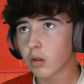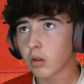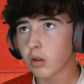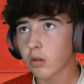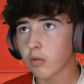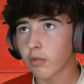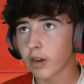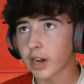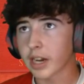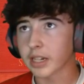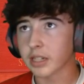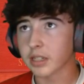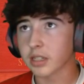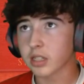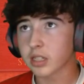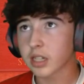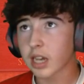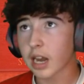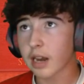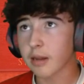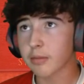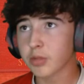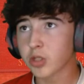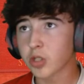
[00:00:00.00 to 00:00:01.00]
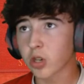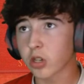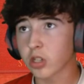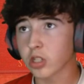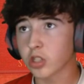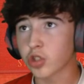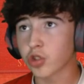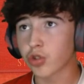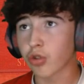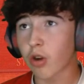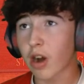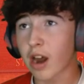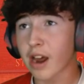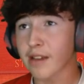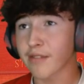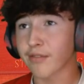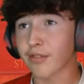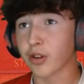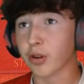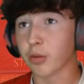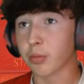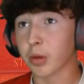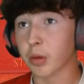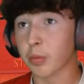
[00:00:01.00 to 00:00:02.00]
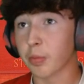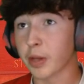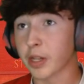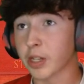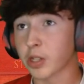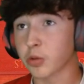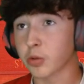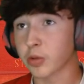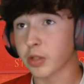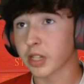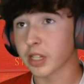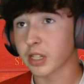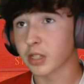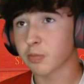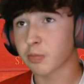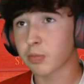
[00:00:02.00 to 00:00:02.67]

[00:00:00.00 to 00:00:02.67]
Right, Callum Doyle's driving up the pitch with this.